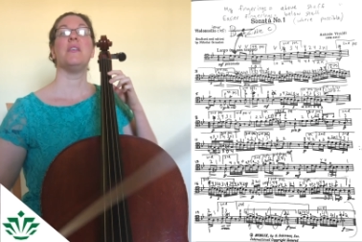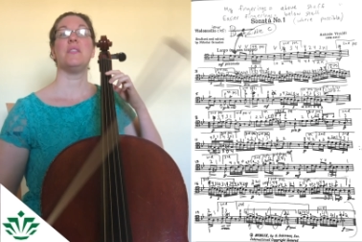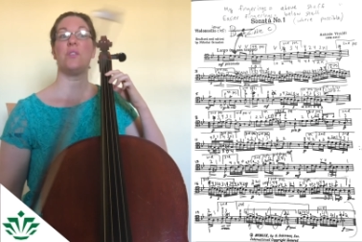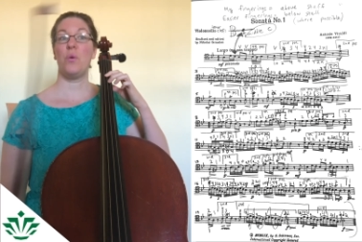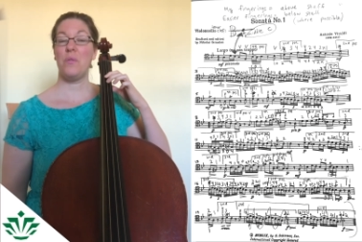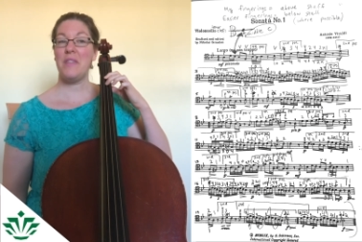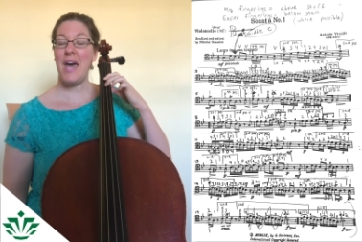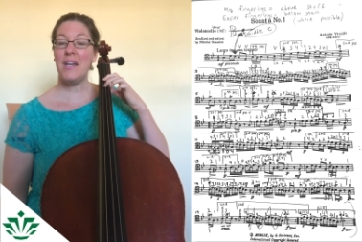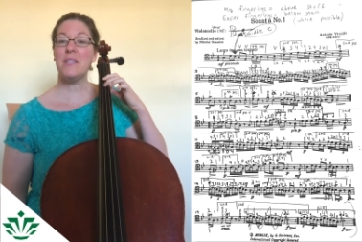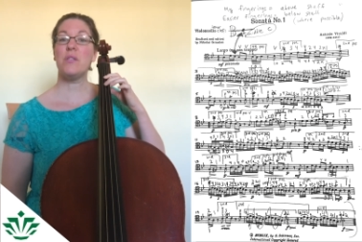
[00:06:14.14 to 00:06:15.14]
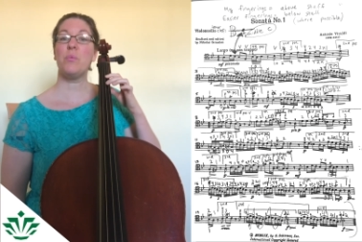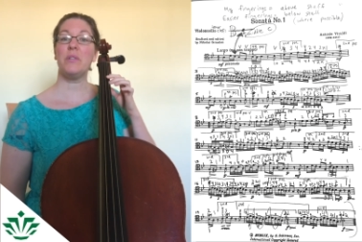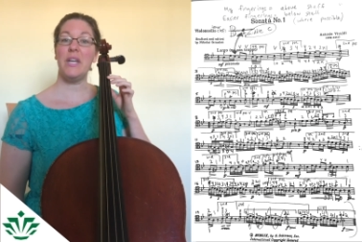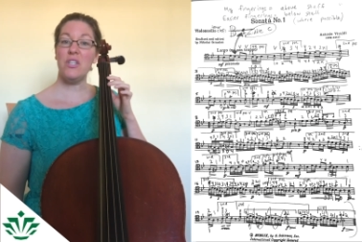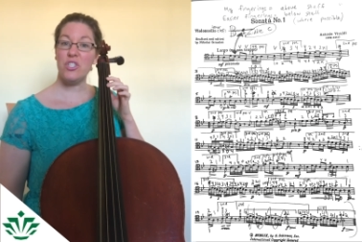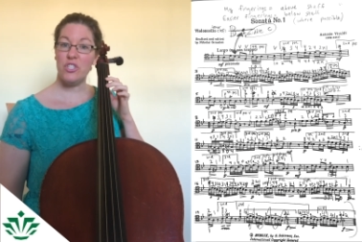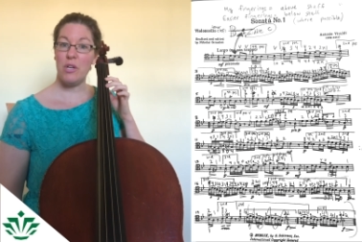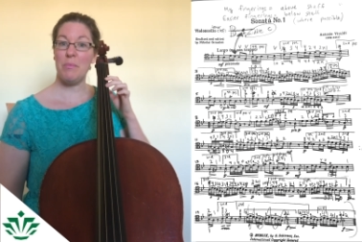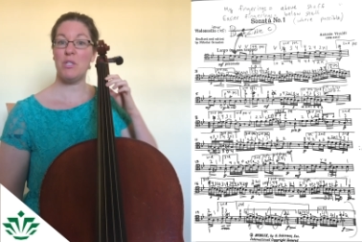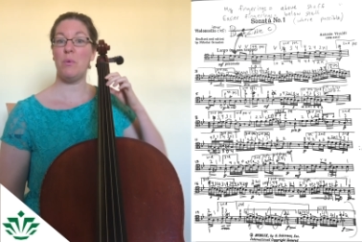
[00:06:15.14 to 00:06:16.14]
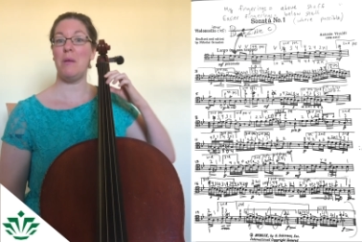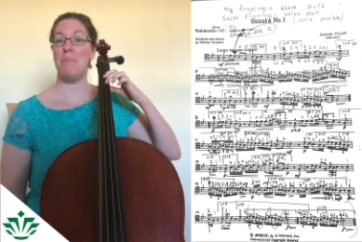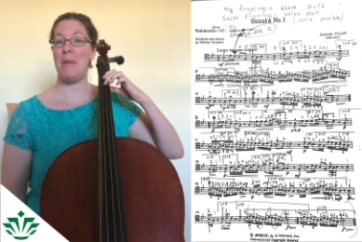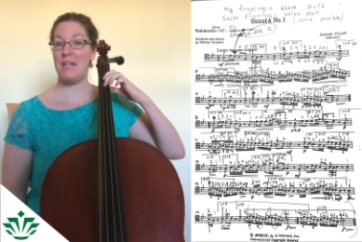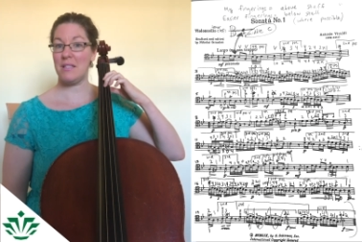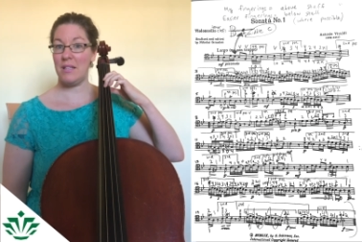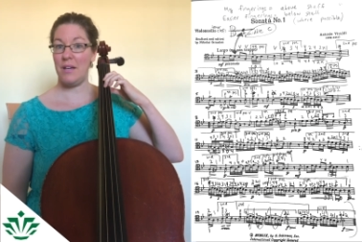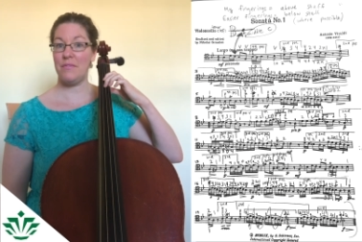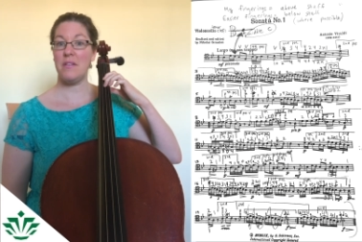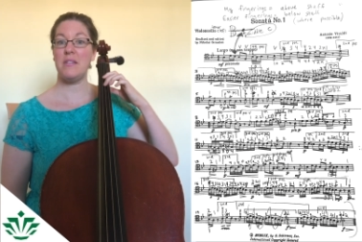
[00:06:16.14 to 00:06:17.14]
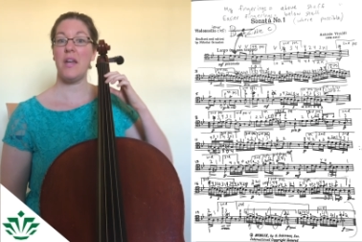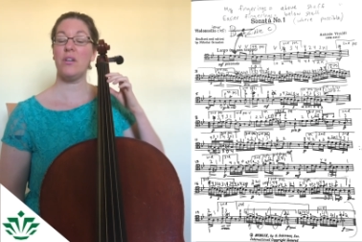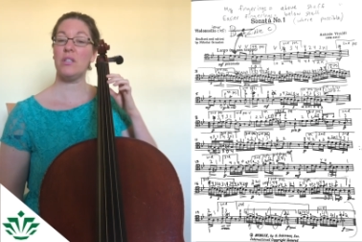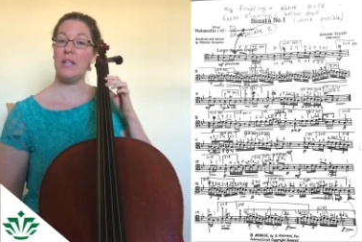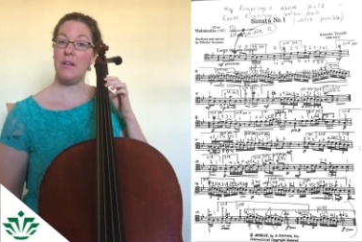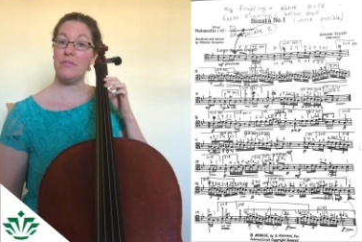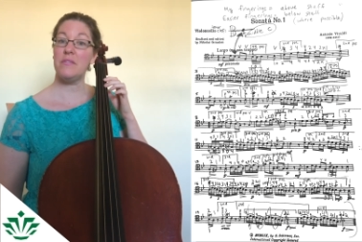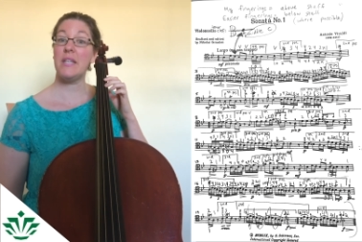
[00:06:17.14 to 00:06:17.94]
So that is the relationship between bass clef to tenor clef.